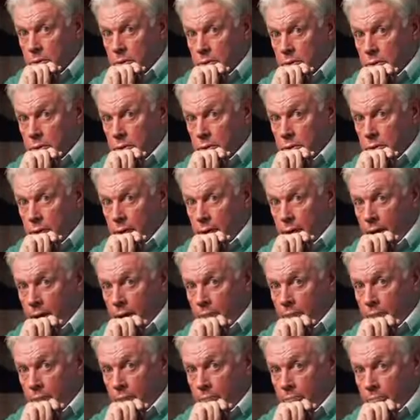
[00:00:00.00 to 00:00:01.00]
to
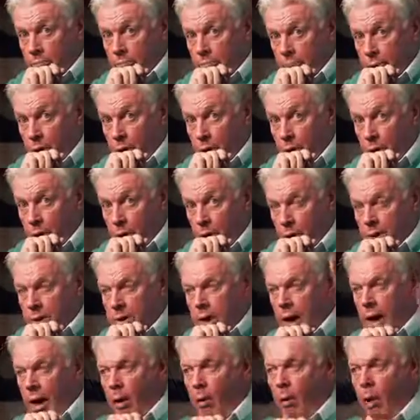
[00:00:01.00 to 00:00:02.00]
the burning
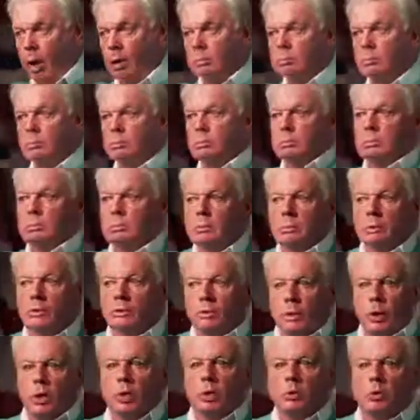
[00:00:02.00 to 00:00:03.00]
tower, the
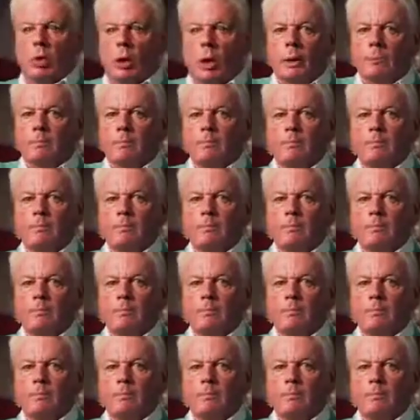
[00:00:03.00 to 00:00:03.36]
first one,